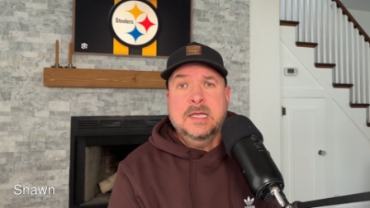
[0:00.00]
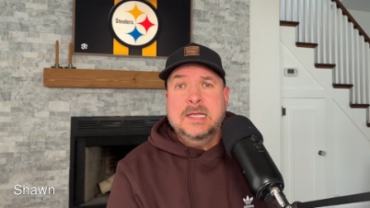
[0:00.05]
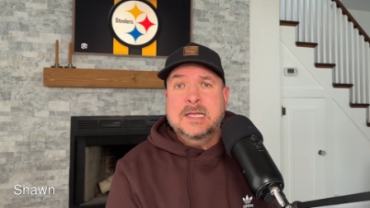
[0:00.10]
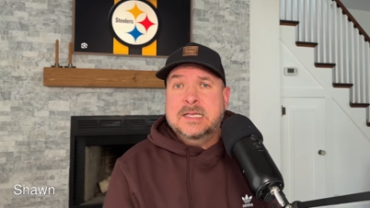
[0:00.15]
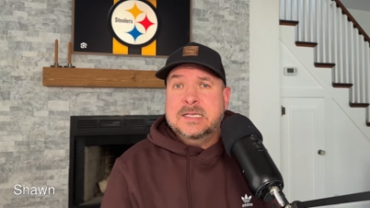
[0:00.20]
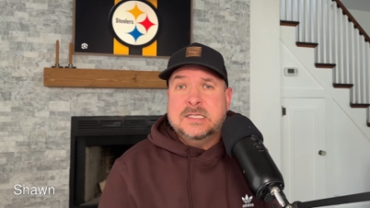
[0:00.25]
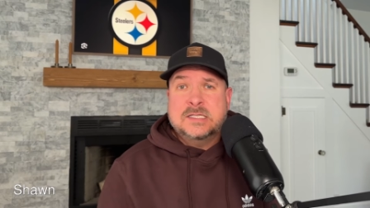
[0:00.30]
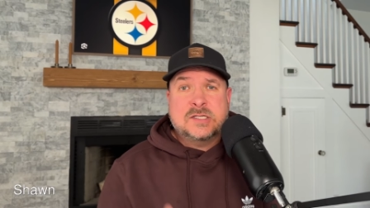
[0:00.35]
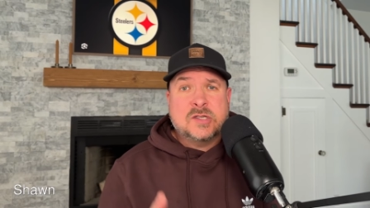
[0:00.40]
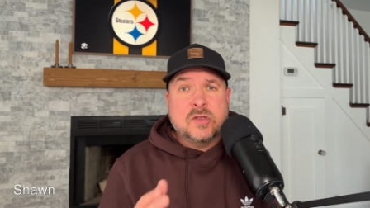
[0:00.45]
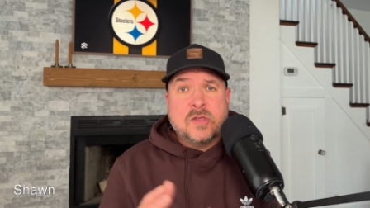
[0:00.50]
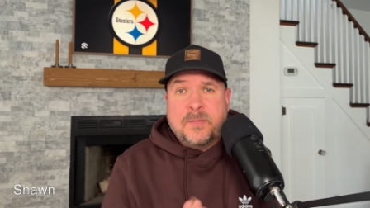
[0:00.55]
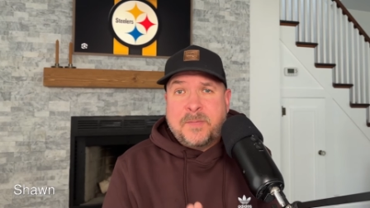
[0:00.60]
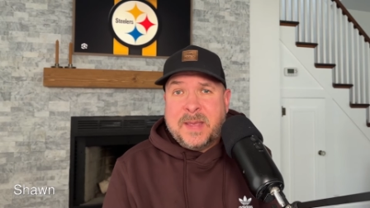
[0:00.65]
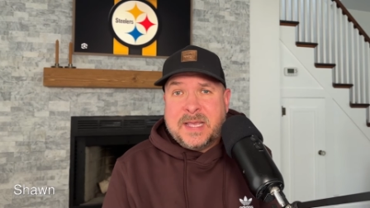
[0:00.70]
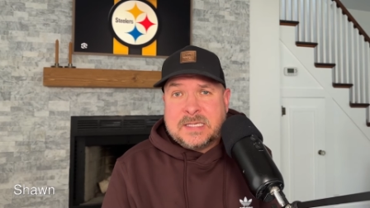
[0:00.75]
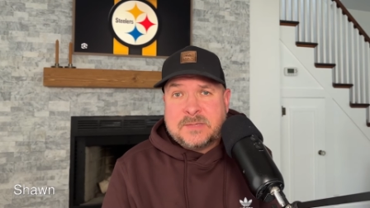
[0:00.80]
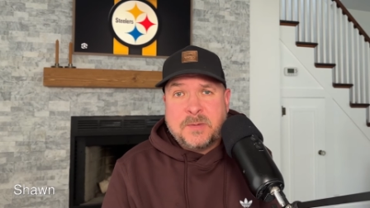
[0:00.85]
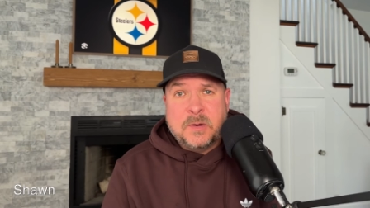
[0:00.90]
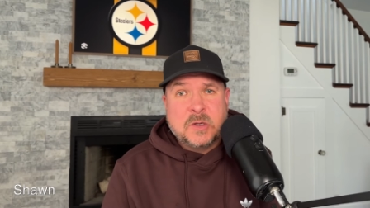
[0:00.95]
So the
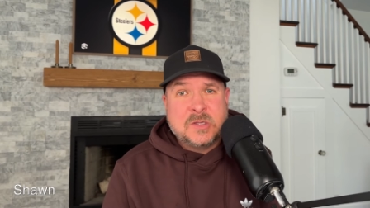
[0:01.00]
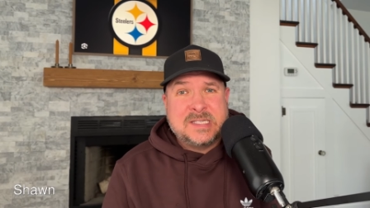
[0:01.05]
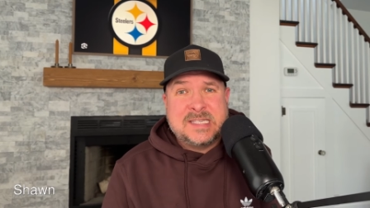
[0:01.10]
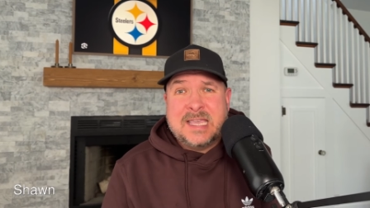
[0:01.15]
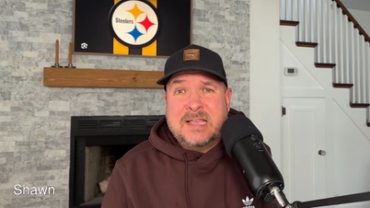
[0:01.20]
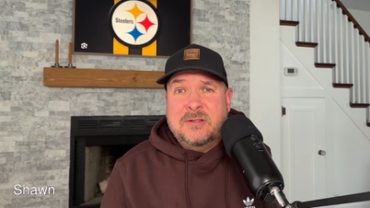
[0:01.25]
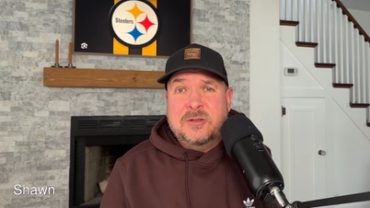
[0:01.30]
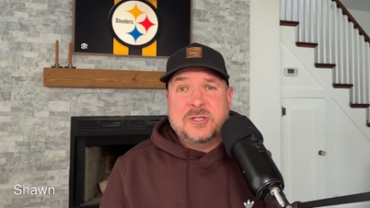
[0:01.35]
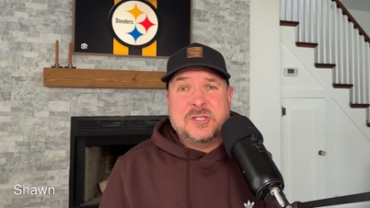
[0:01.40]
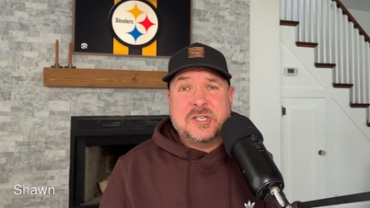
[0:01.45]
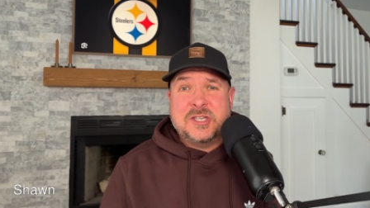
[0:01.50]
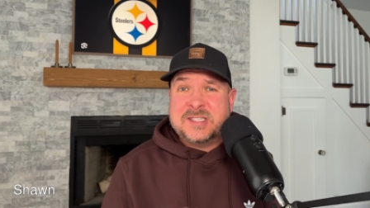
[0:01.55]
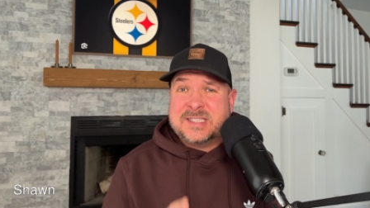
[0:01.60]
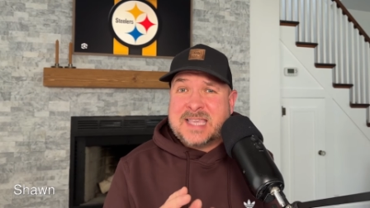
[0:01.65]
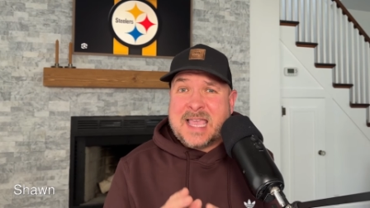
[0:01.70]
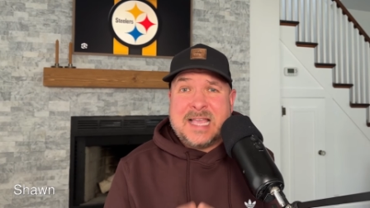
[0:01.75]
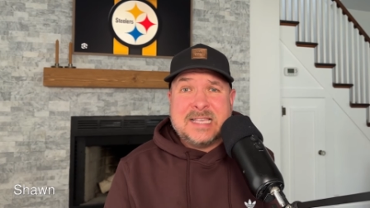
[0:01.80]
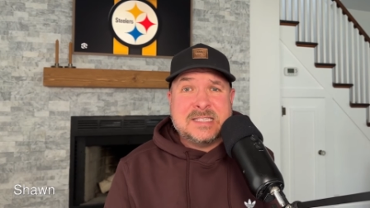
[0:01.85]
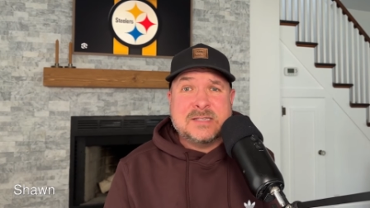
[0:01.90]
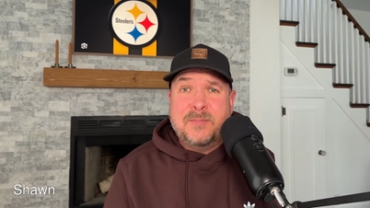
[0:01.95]
Pittsburgh Steelers just
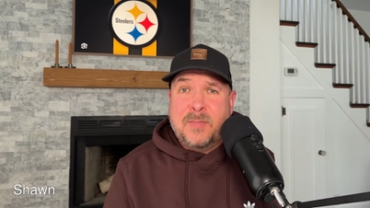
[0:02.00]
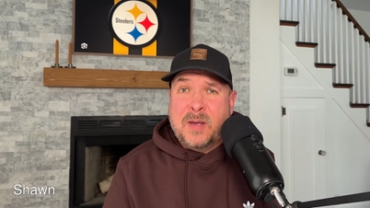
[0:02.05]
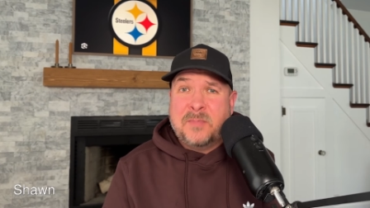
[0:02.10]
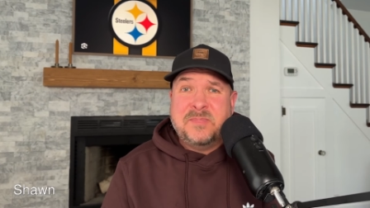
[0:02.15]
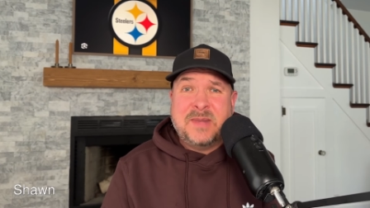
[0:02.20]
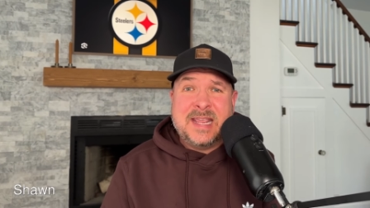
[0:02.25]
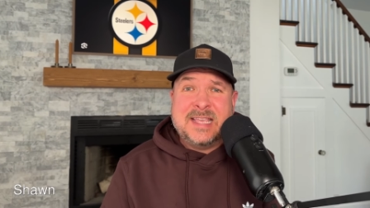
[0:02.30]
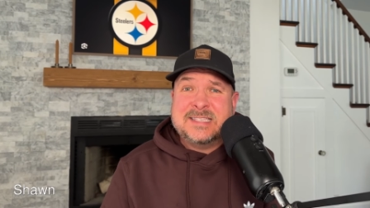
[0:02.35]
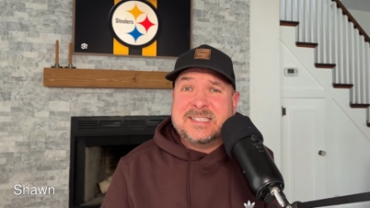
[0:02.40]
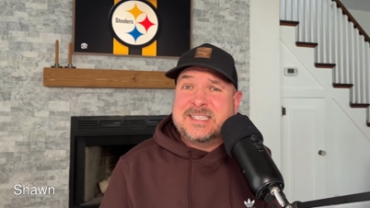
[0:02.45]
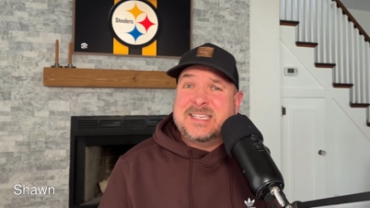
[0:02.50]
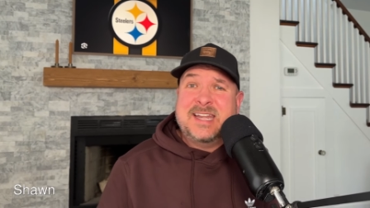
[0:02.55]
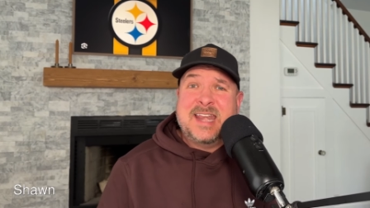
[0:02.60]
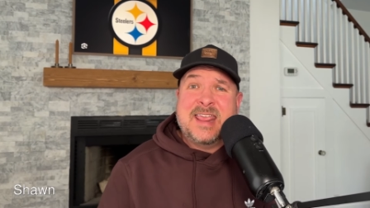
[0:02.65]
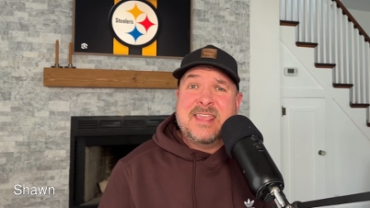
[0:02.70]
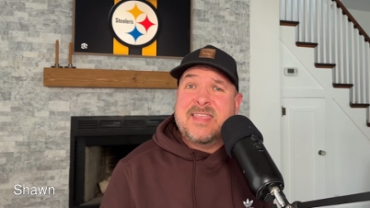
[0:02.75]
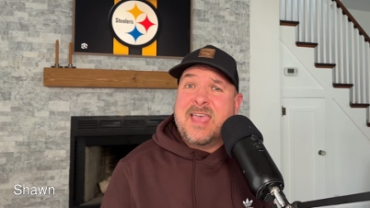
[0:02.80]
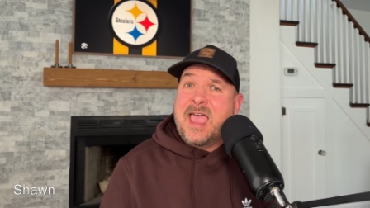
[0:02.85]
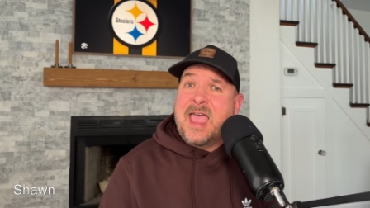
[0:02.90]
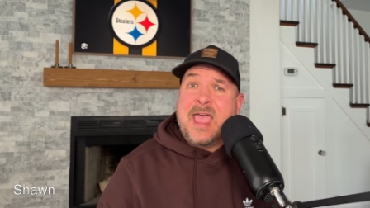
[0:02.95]
got some updates
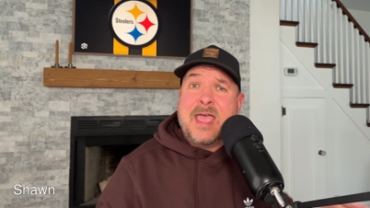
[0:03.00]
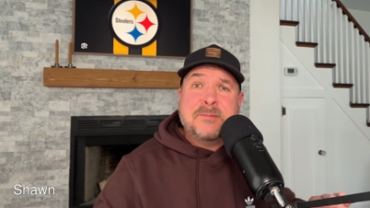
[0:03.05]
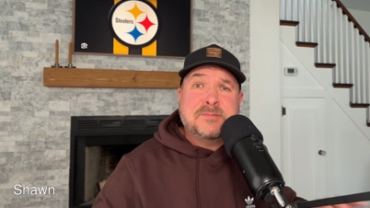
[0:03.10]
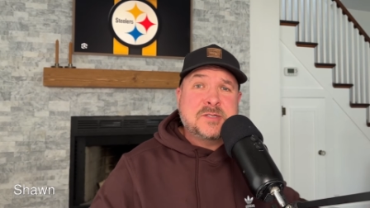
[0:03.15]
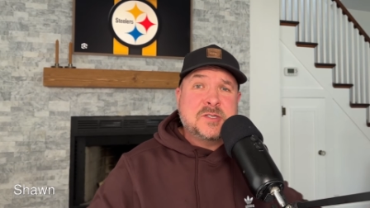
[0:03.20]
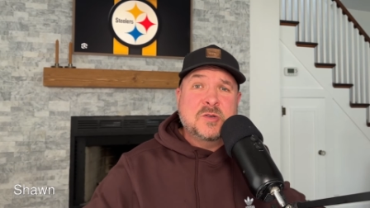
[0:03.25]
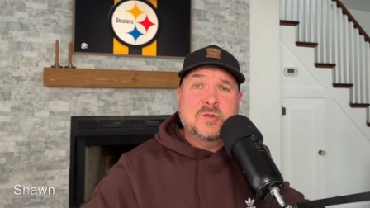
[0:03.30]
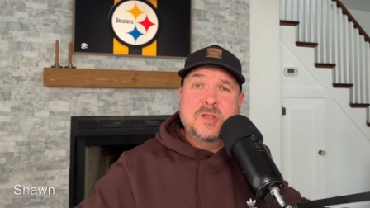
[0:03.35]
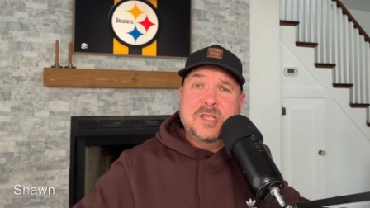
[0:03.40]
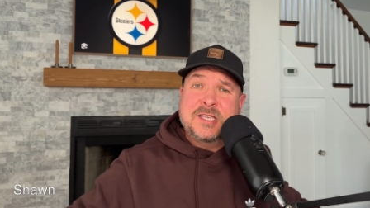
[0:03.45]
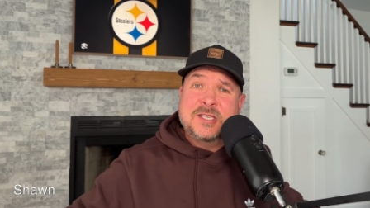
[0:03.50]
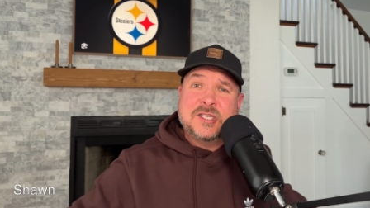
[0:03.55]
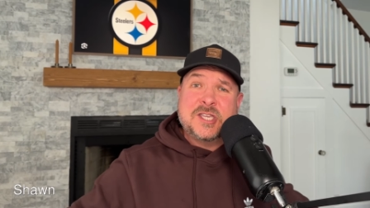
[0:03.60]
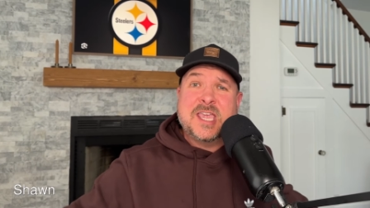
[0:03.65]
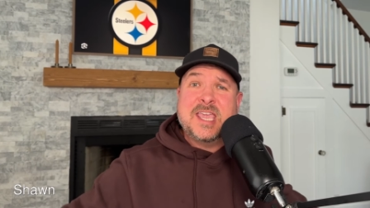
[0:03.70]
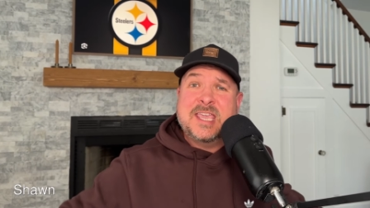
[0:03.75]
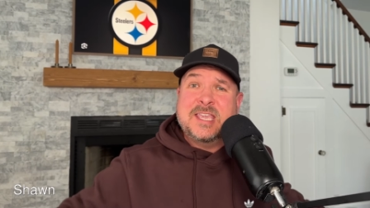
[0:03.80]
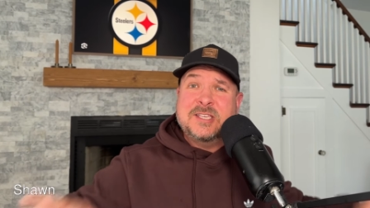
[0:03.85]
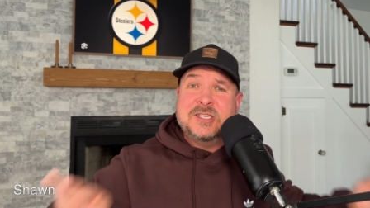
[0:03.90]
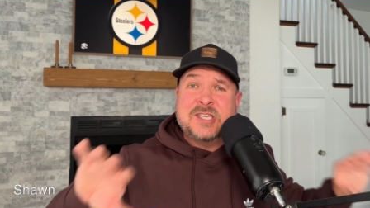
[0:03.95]
today that absolutely
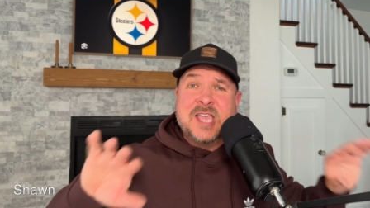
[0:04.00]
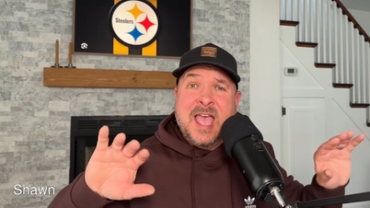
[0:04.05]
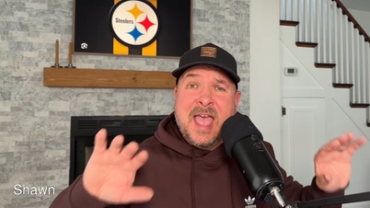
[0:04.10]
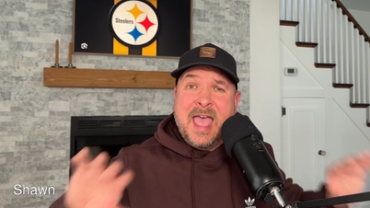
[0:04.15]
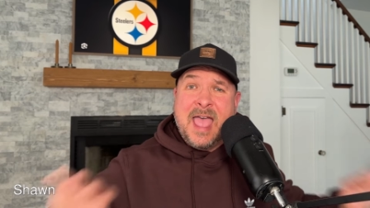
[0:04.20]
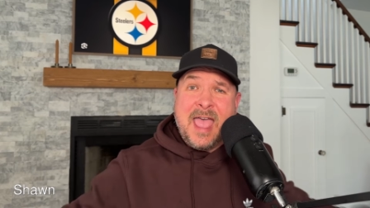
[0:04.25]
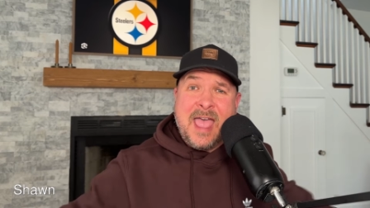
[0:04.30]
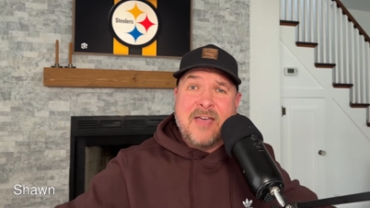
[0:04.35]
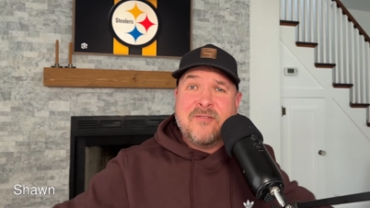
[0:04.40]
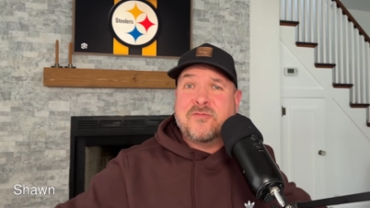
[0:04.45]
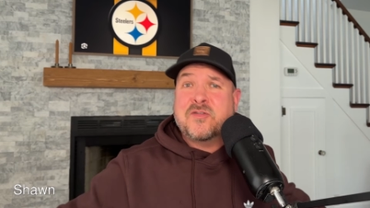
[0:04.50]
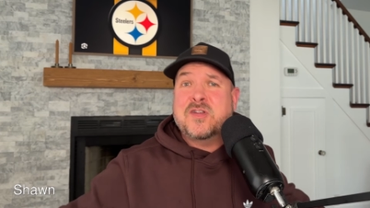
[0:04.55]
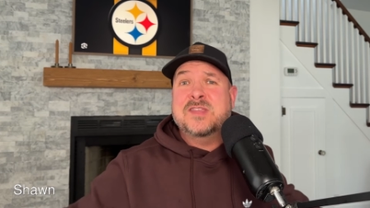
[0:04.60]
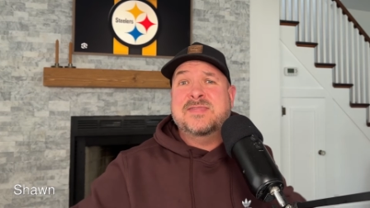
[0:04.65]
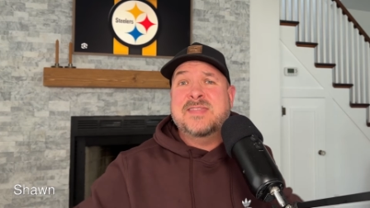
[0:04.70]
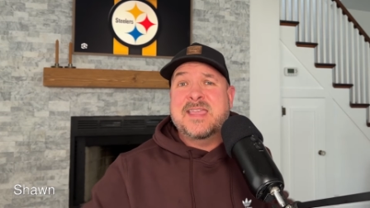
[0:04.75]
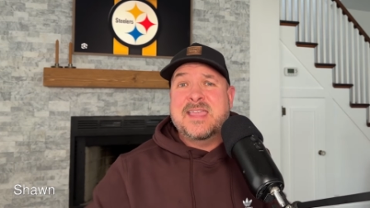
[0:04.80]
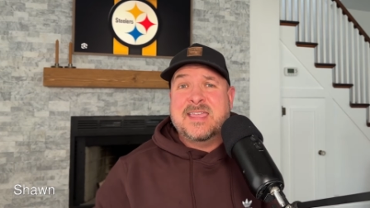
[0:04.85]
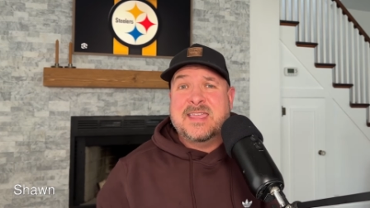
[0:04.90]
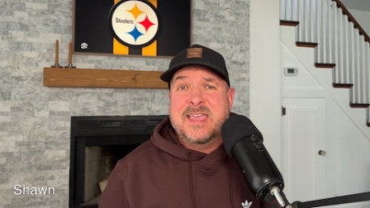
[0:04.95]
changed
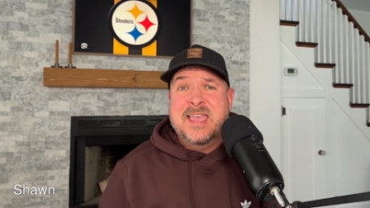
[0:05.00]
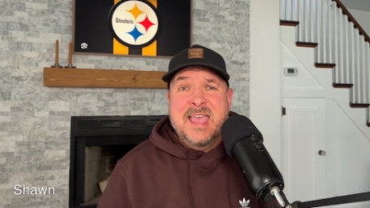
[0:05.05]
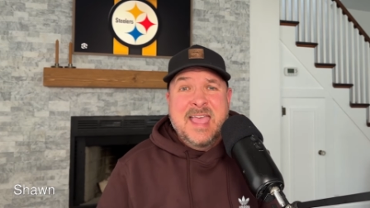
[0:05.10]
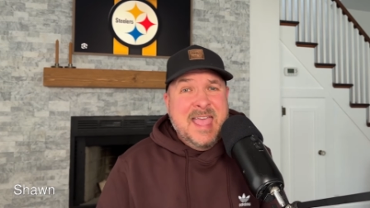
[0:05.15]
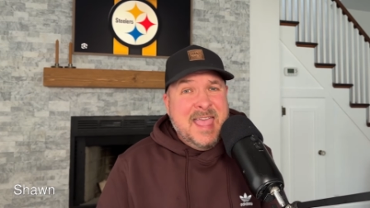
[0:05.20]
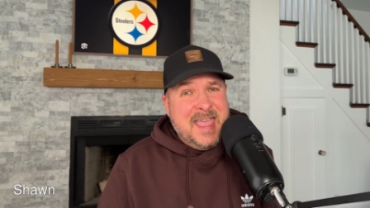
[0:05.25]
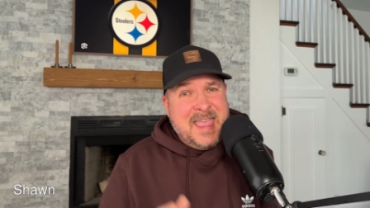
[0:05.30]
everything,